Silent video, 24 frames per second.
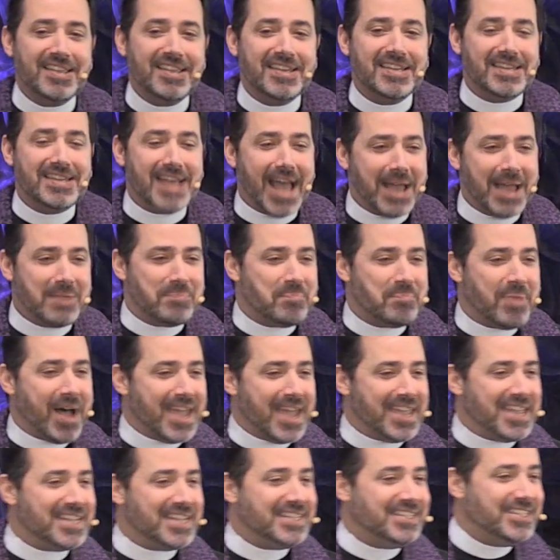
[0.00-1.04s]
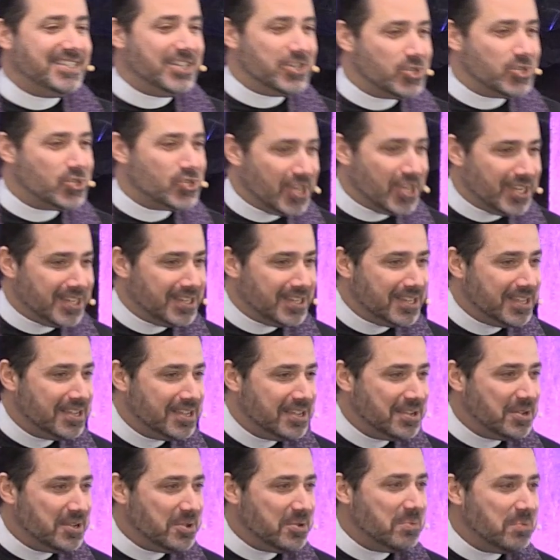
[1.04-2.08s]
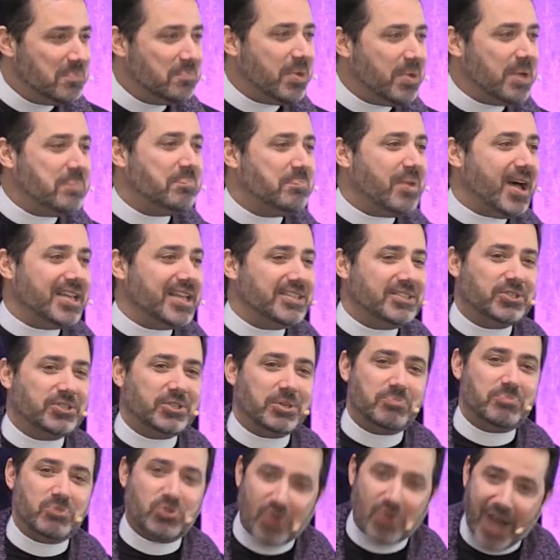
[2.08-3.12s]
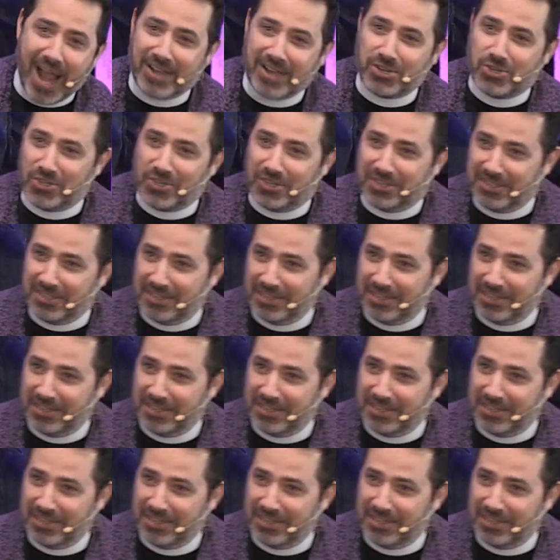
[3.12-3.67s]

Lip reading: not by addition, but by subtraction.